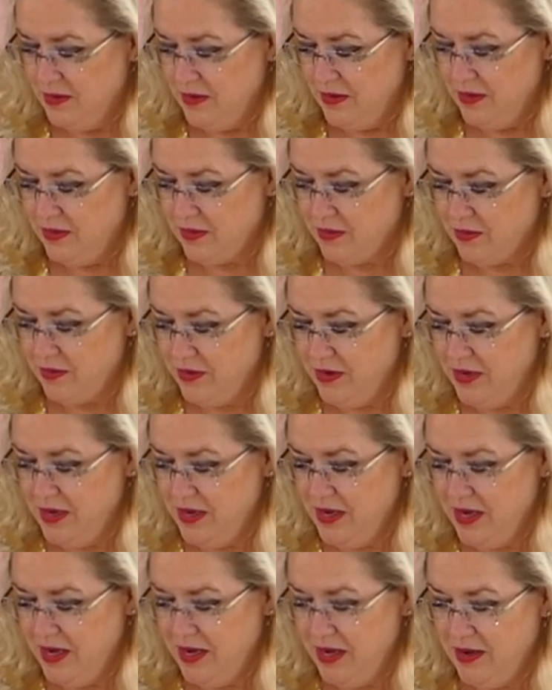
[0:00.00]
and the
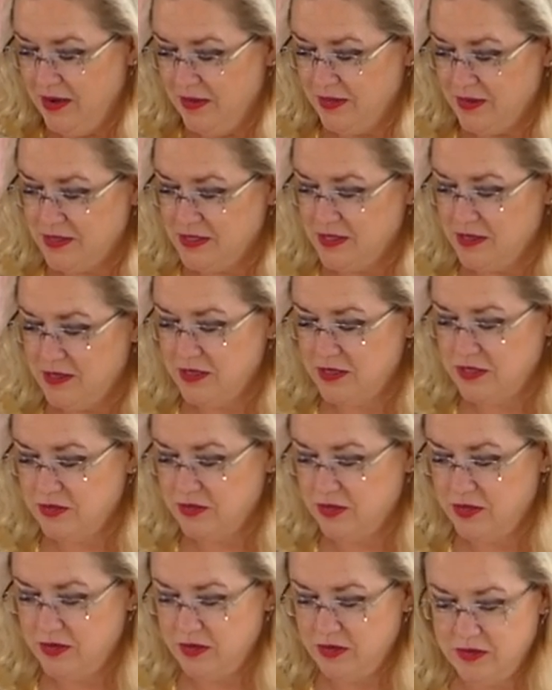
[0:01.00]
green and the
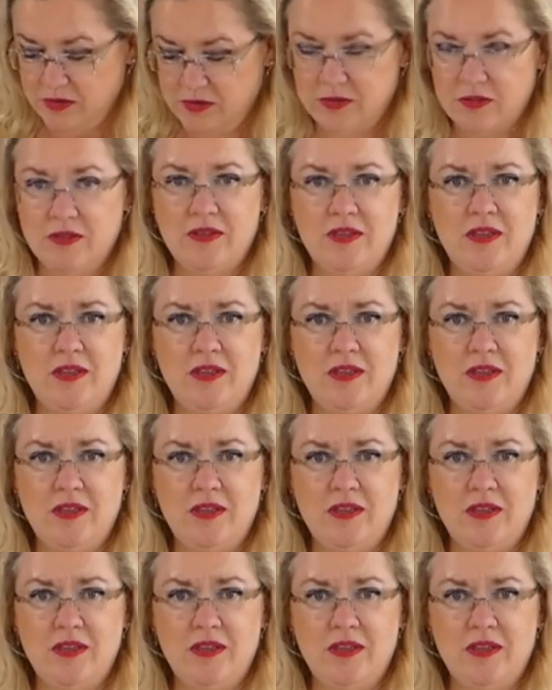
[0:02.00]
cilantro.